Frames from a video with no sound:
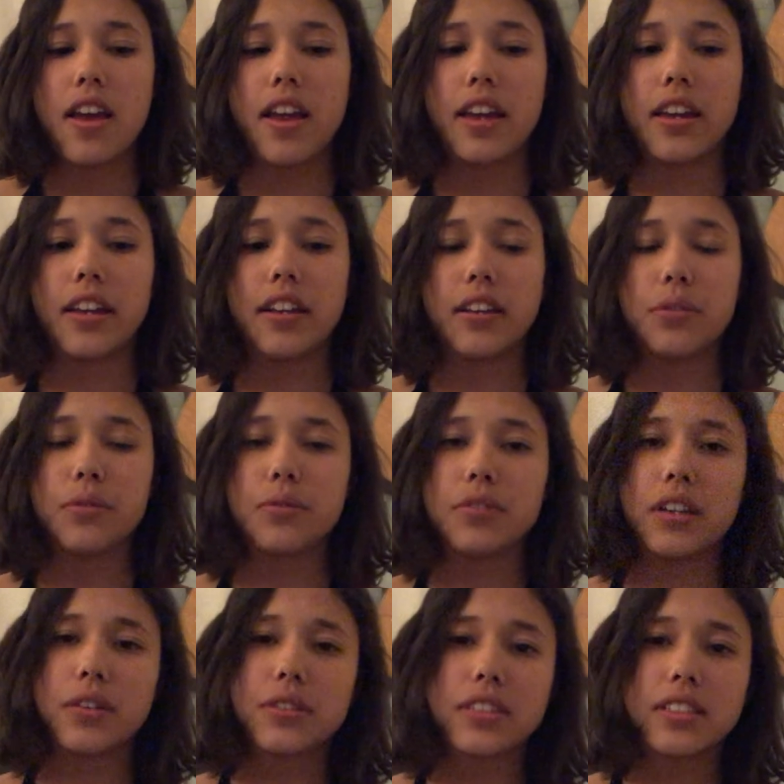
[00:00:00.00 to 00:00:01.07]
And
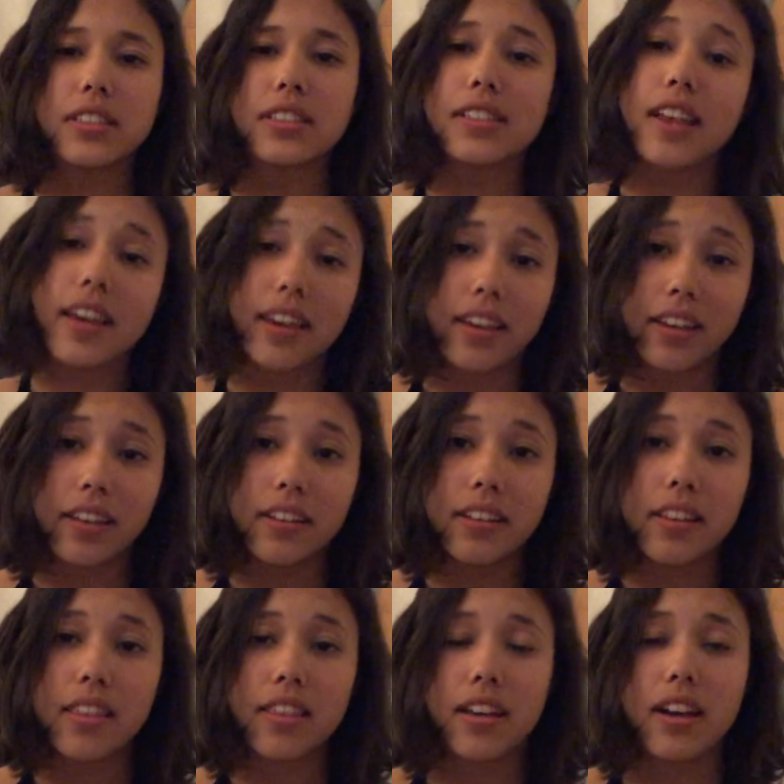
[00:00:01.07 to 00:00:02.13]
there was a saying
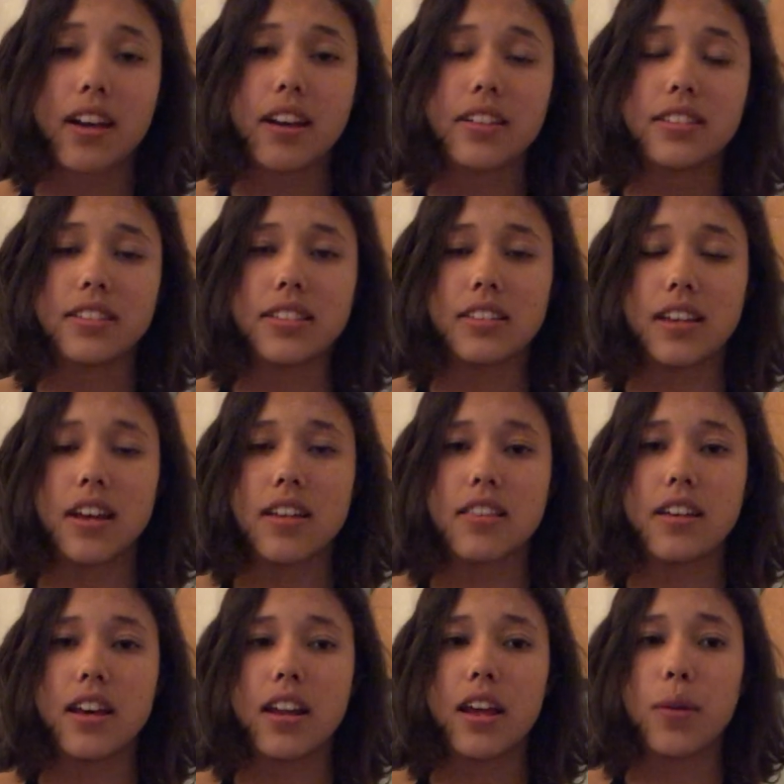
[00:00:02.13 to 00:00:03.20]
that said
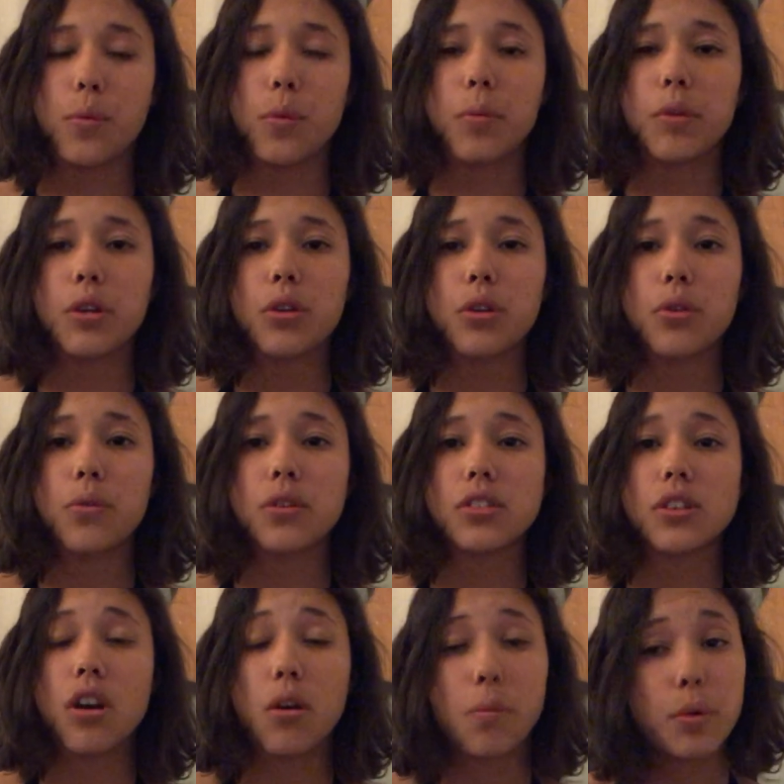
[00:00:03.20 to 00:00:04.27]
that a woman who
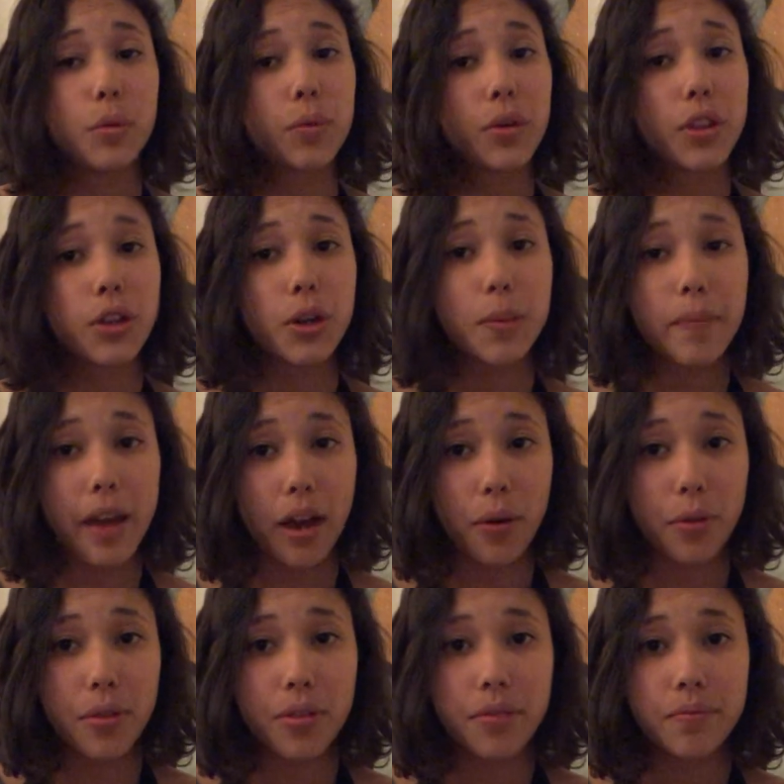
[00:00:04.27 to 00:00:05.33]
was open with her
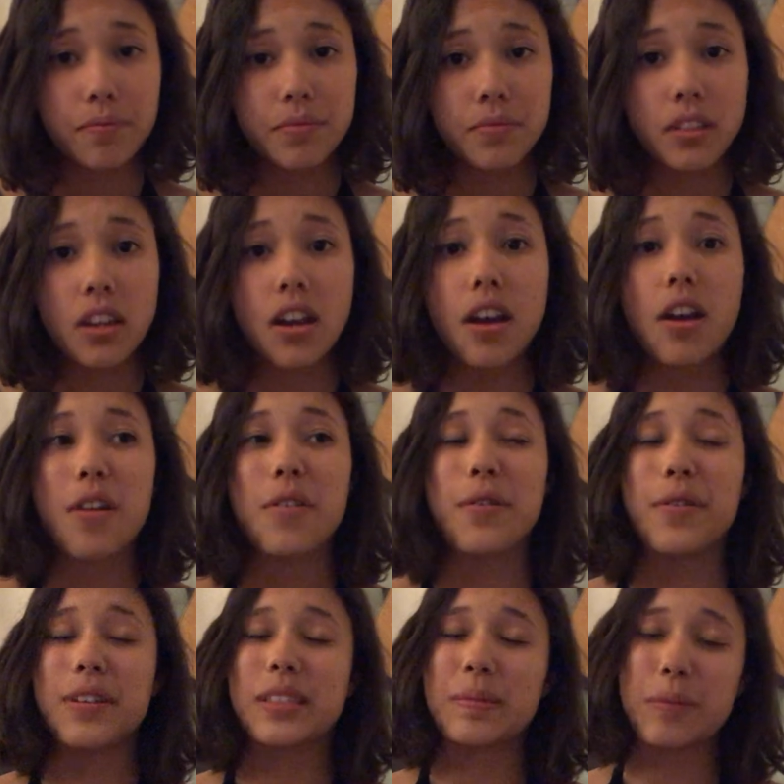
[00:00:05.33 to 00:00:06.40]
mouth
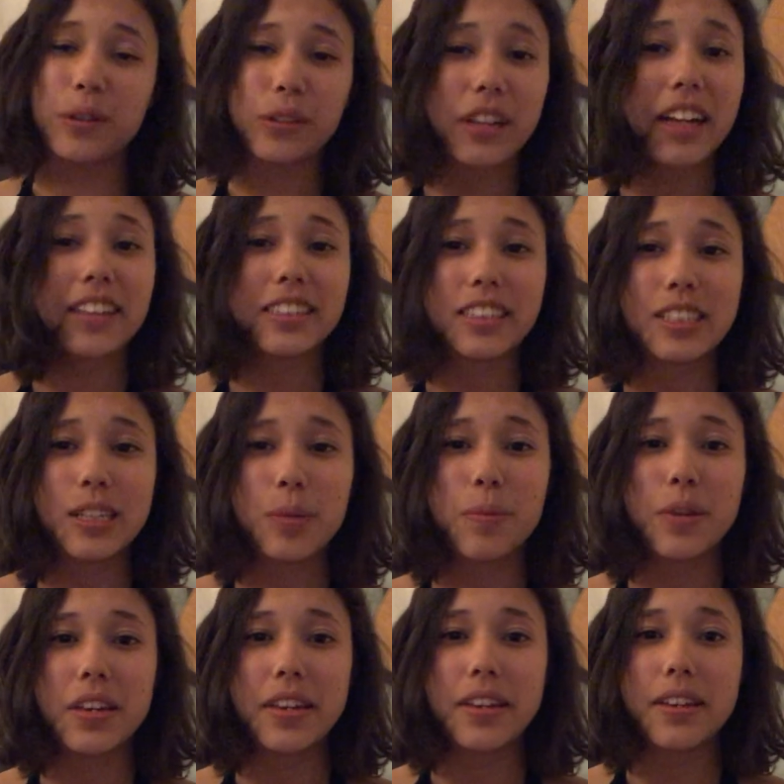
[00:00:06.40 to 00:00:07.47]
was more likely to
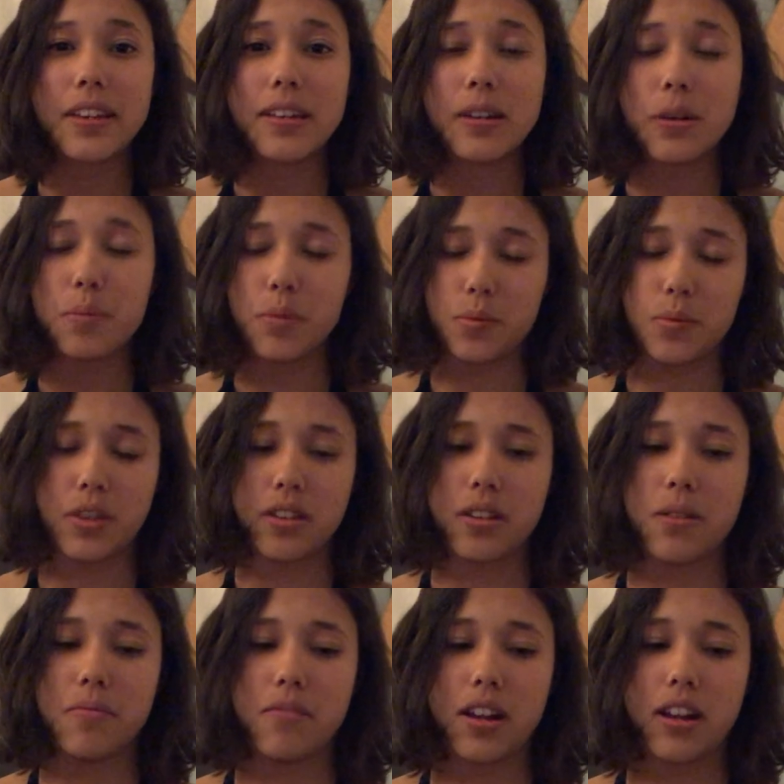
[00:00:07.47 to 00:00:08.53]
be open with
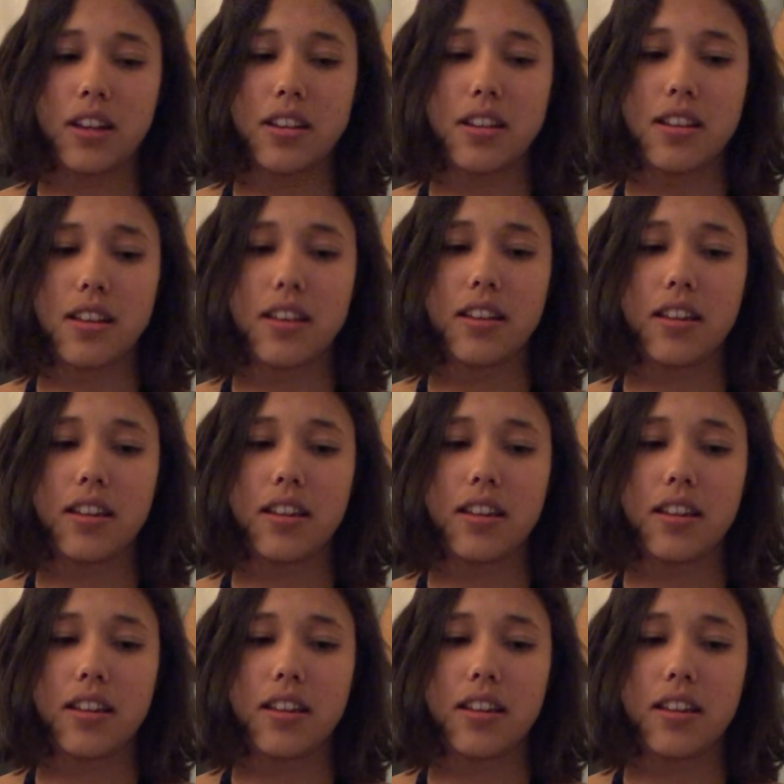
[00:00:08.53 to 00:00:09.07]
her body.